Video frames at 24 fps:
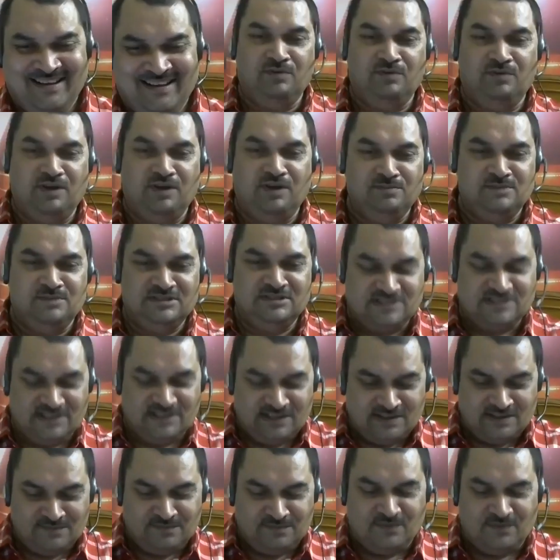very much,
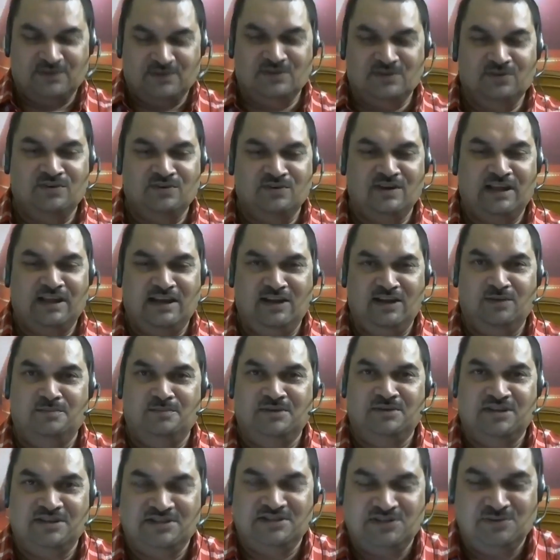sir, for your
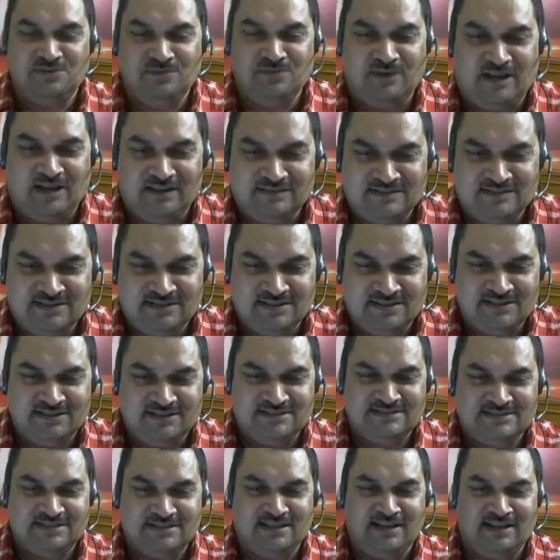elaborative
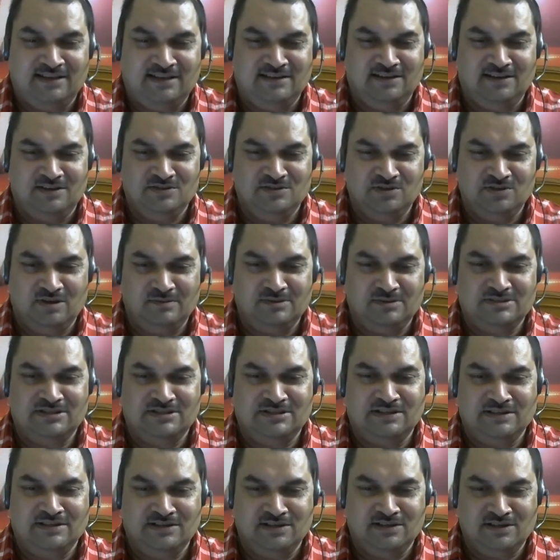answers. And uh, you have
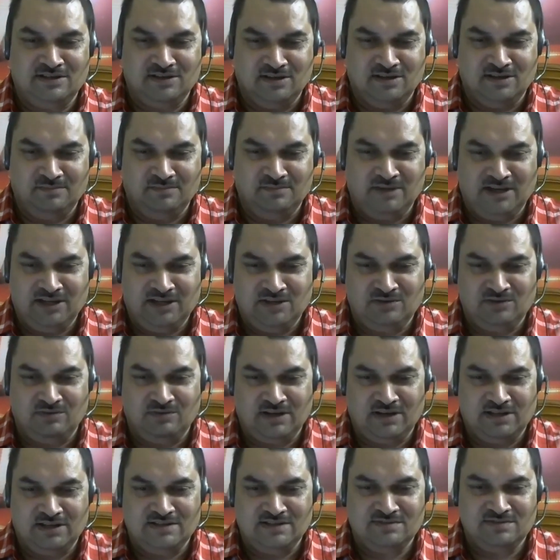attended uh, many
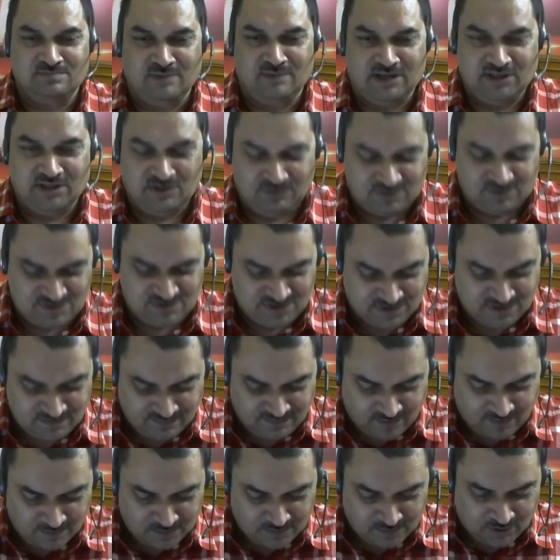queries, many
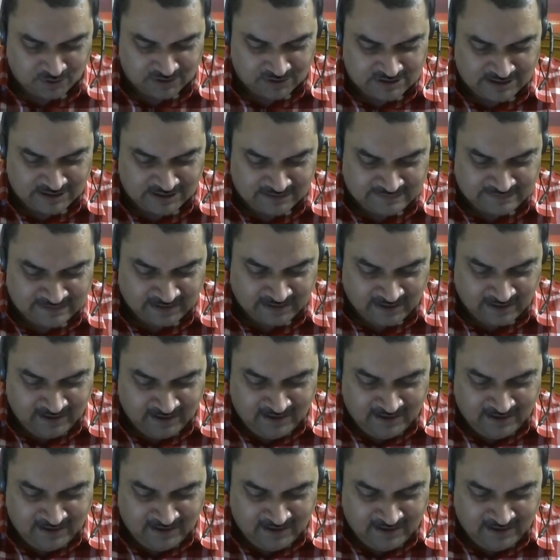questions from the audience.